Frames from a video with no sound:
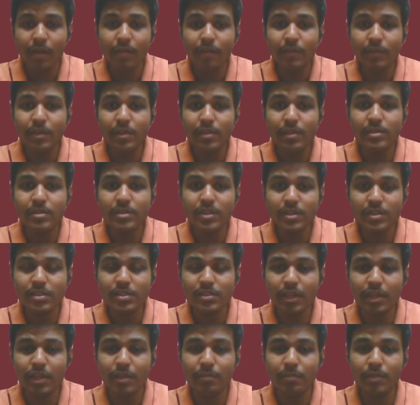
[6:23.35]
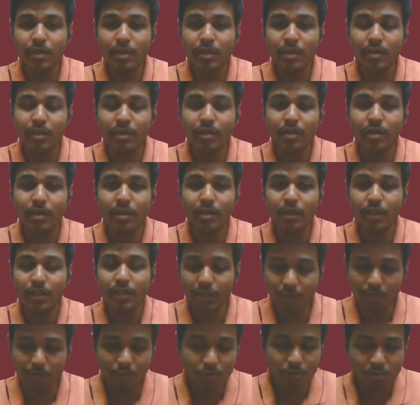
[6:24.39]
will just tell him that in the
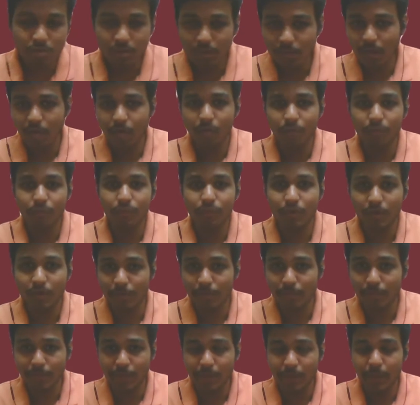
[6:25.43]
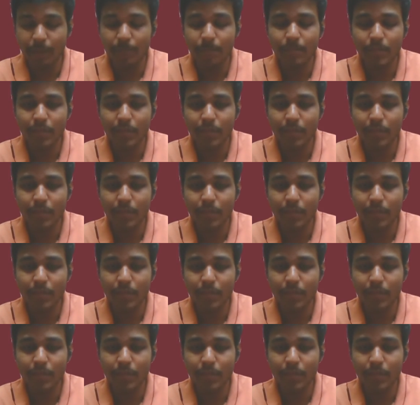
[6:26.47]
closure of the meeting,